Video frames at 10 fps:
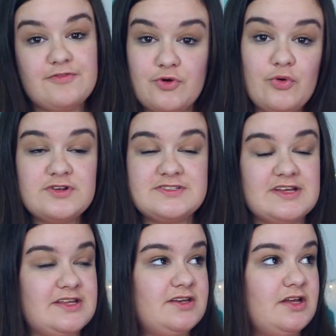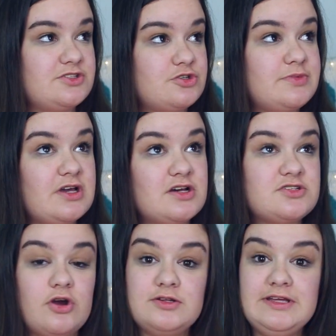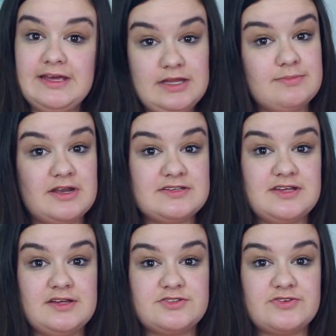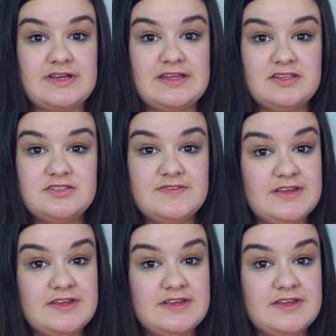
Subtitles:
Of course they didn't answer because hardly anybody's answering in this